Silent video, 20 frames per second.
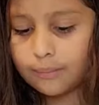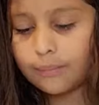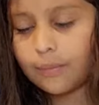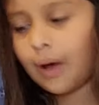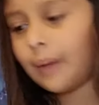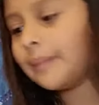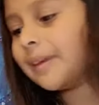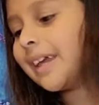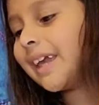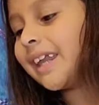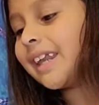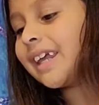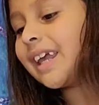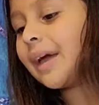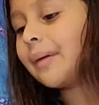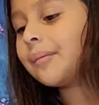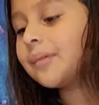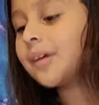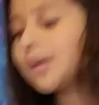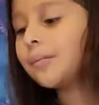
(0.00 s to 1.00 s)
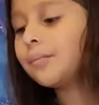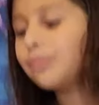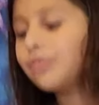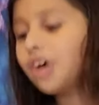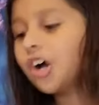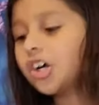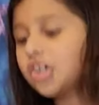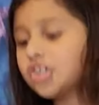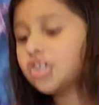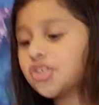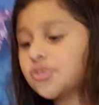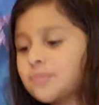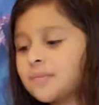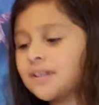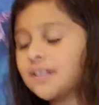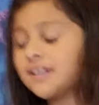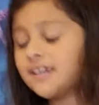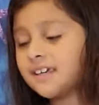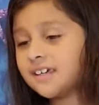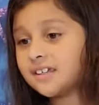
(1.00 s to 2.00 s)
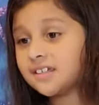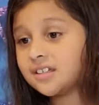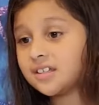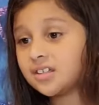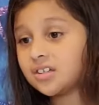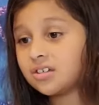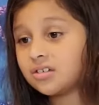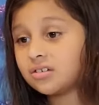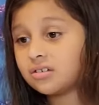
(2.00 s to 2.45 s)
Mommy, can you get me a brush, please?